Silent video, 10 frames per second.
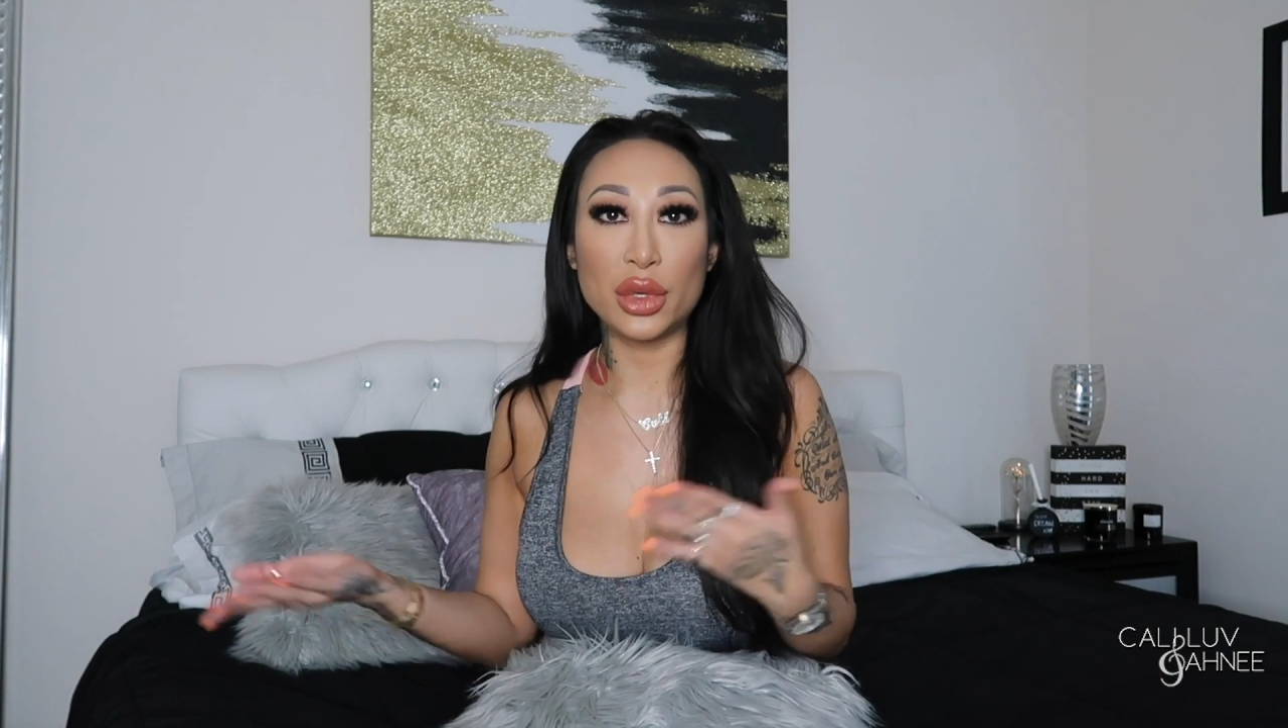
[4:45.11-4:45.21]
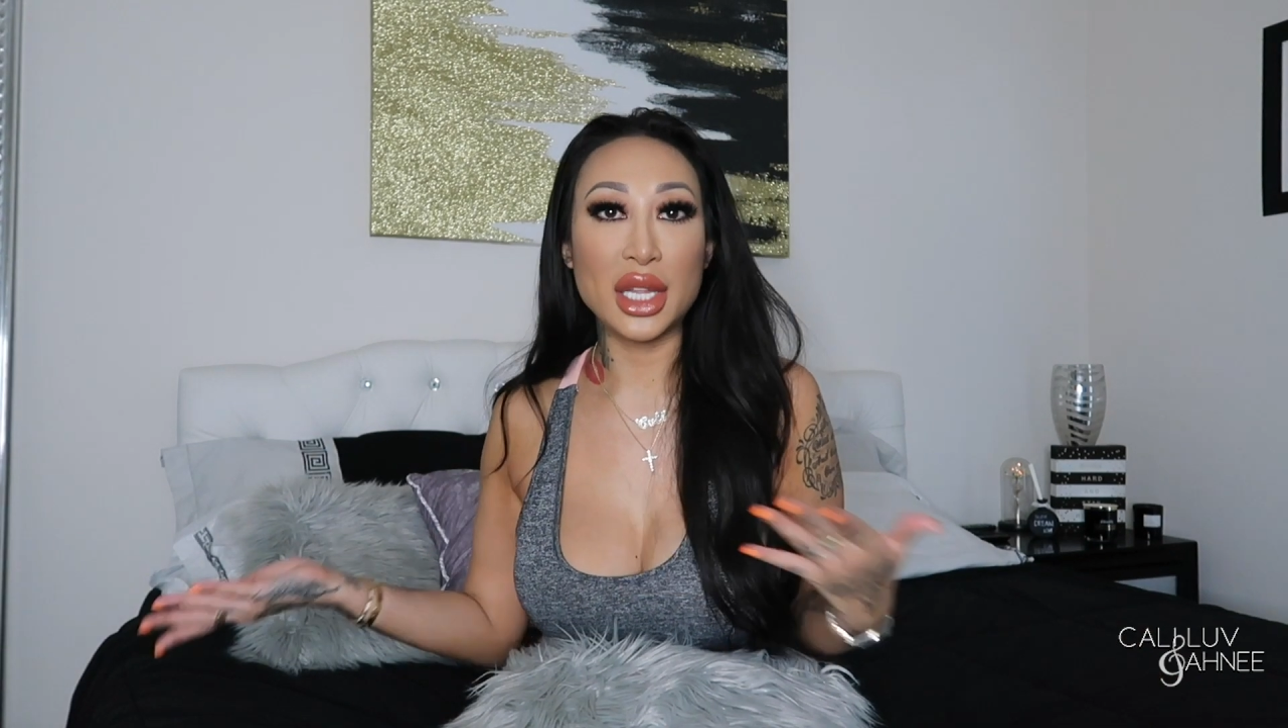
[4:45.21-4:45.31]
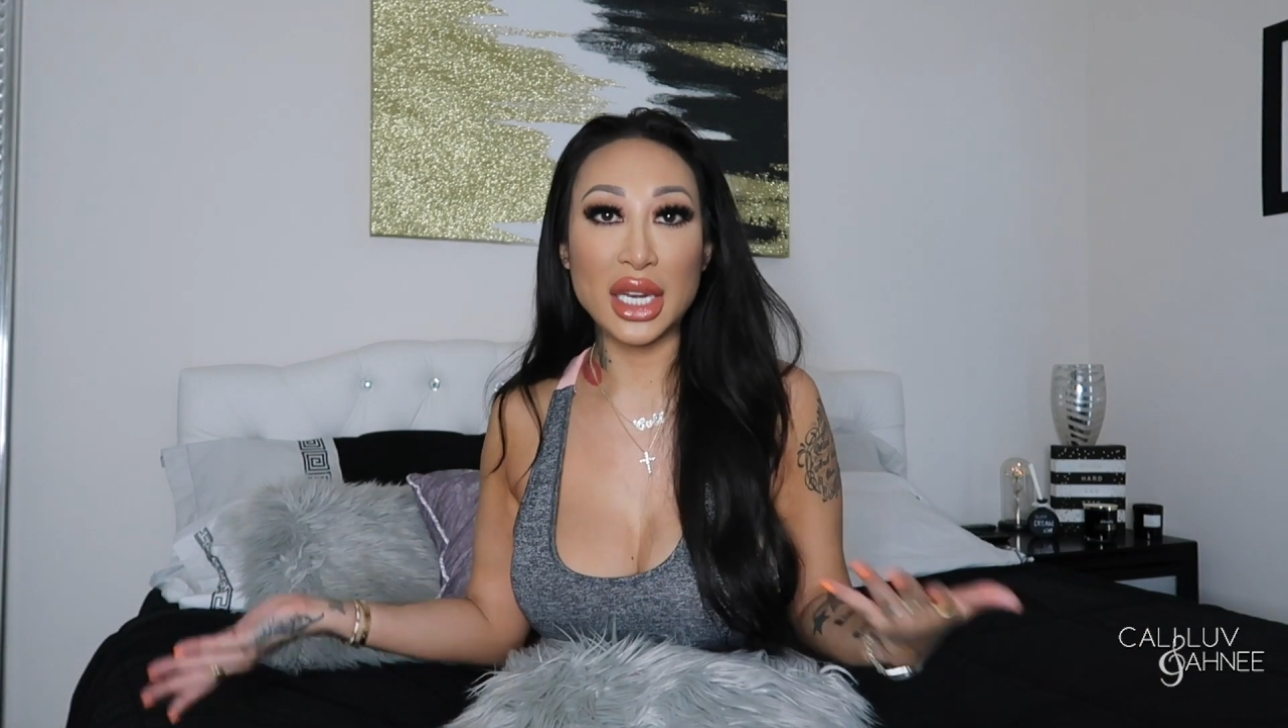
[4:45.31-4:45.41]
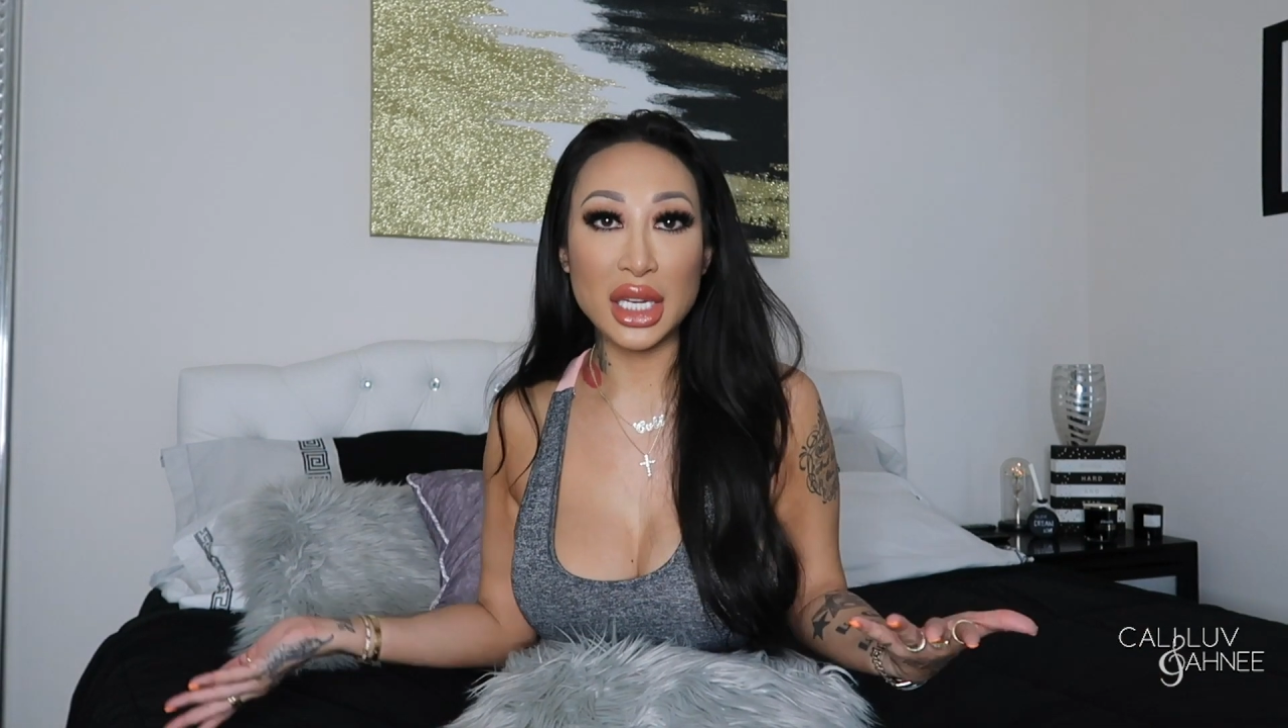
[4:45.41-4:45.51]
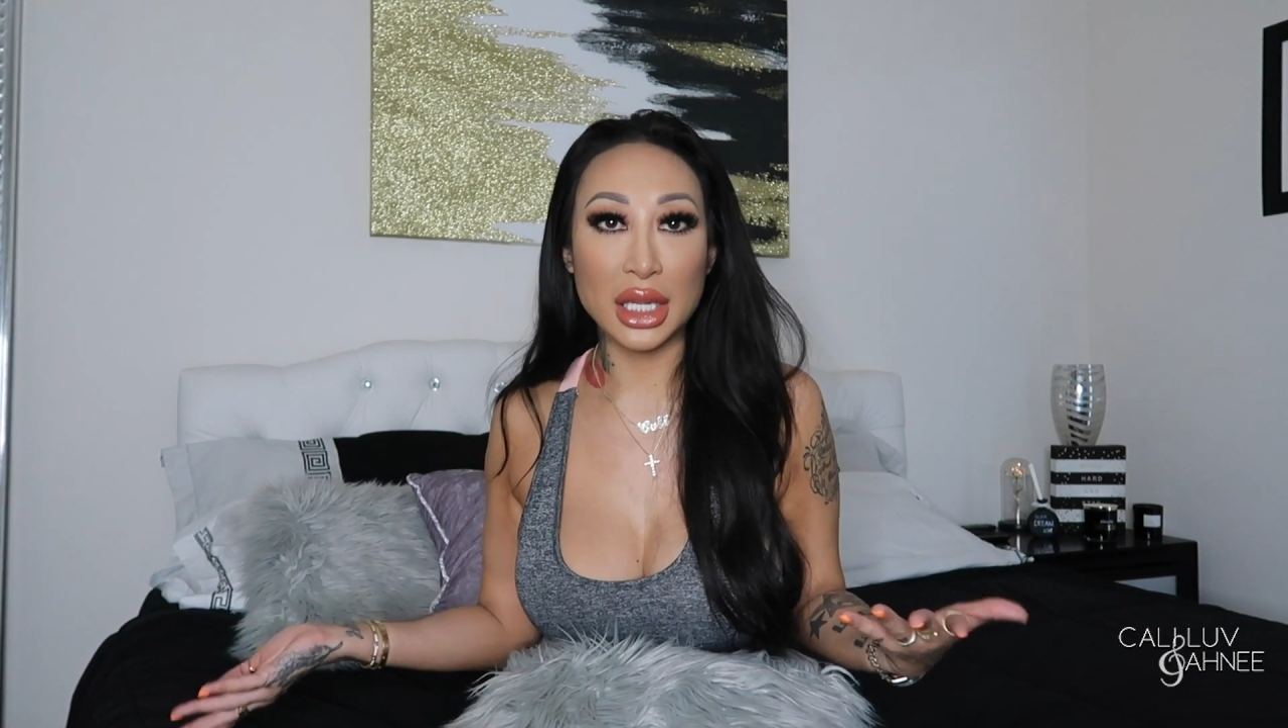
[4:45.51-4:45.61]
with
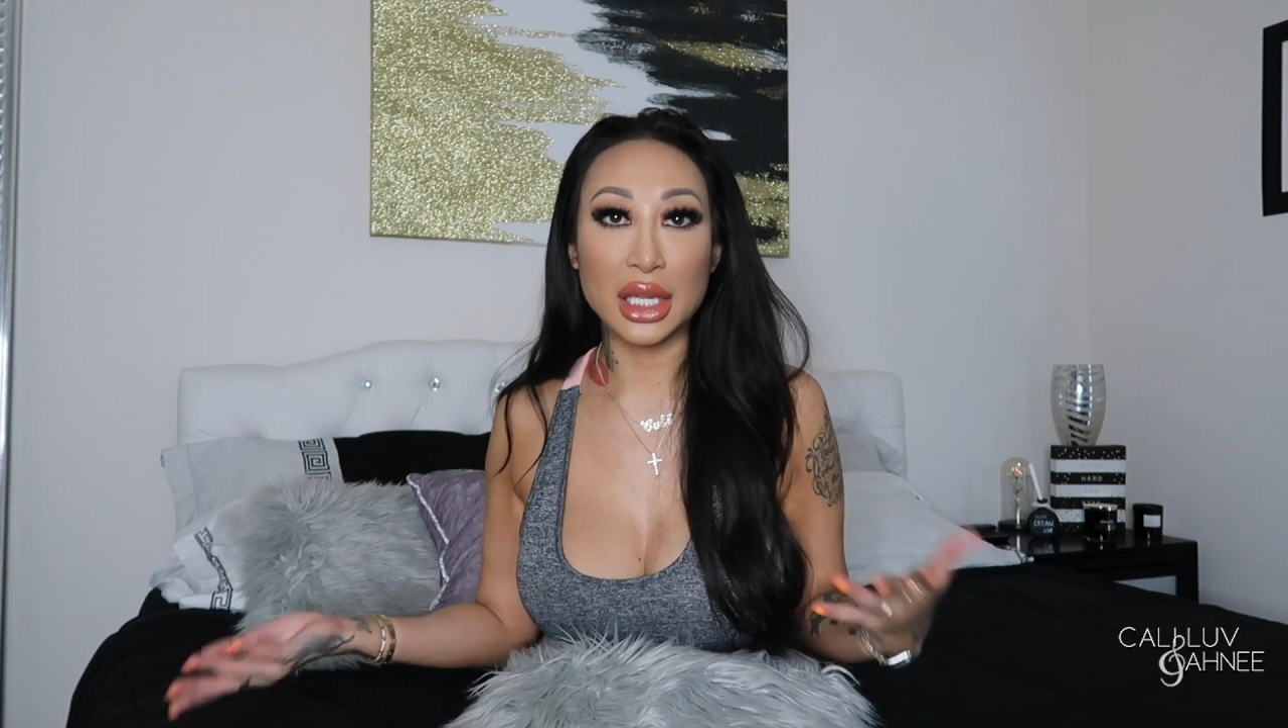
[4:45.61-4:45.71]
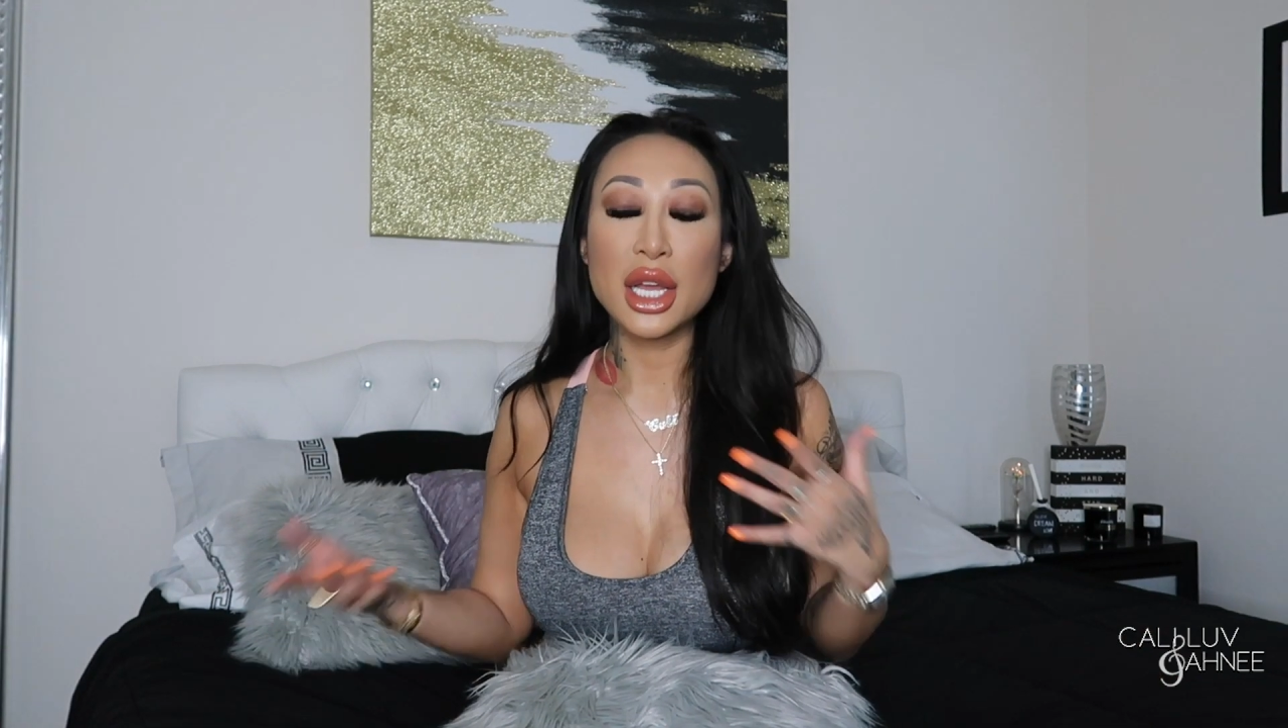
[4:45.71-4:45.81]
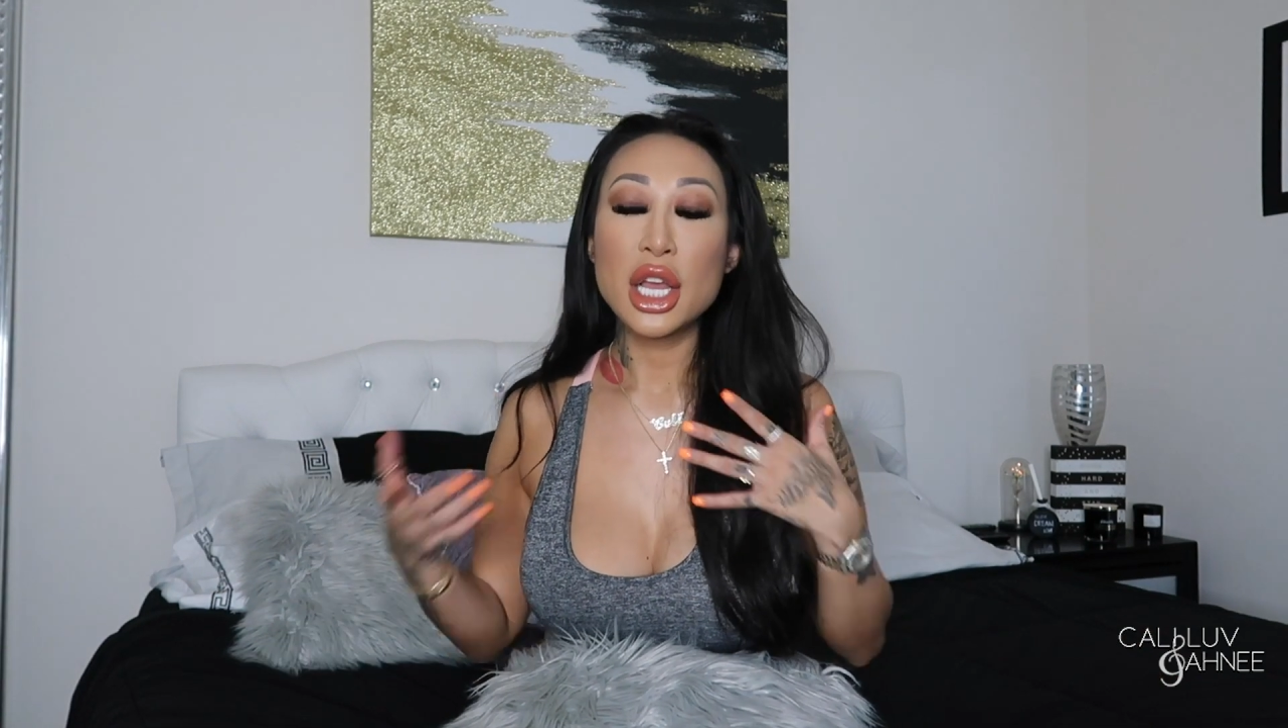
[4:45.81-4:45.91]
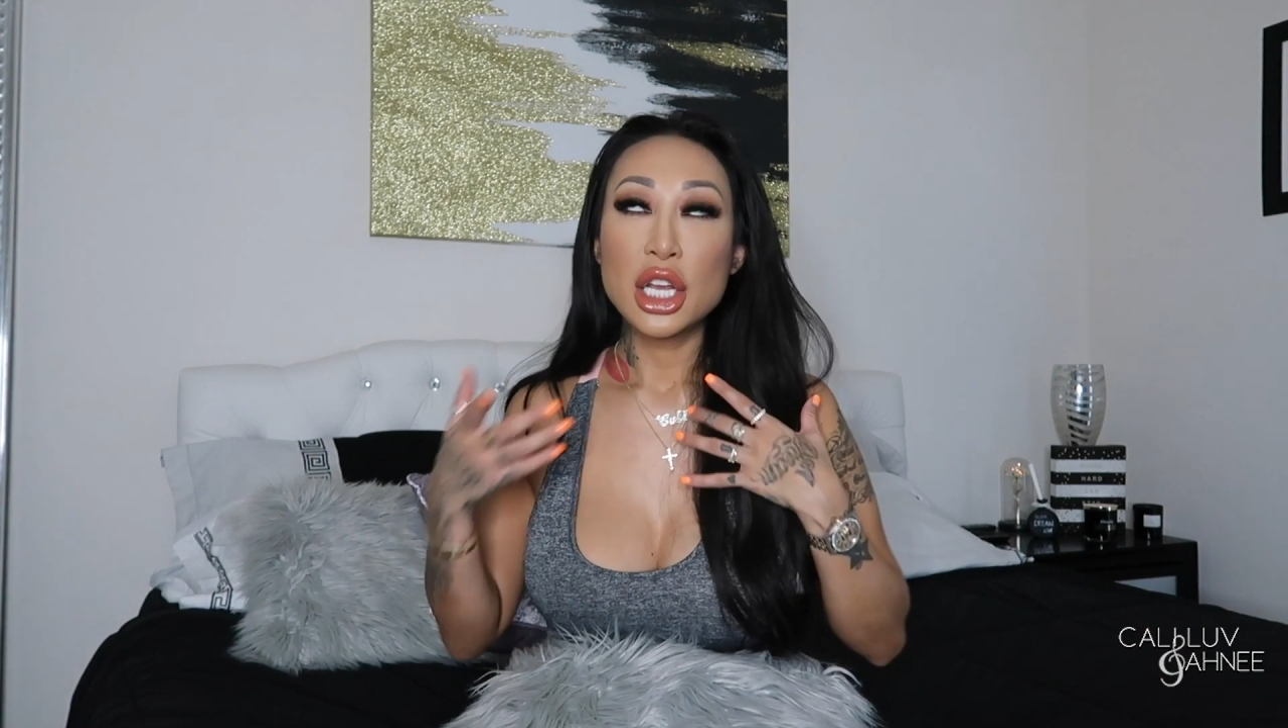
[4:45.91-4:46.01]
anything.